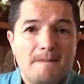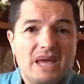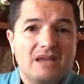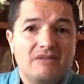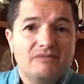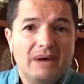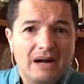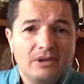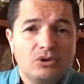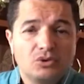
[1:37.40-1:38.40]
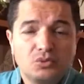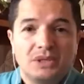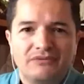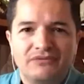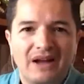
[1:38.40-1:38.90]
making barbecues
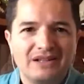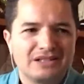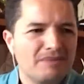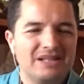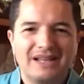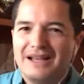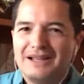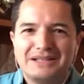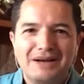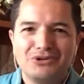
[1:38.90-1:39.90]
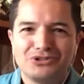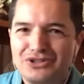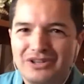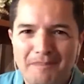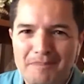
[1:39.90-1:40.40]
with the fires. I mean, that was
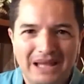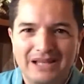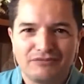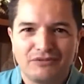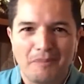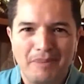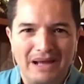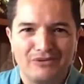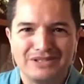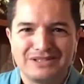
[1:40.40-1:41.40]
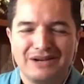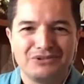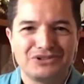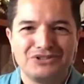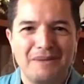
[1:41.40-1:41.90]
not a place for penguins. That
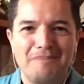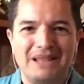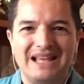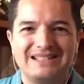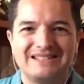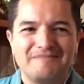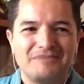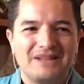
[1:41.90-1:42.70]
was not a place.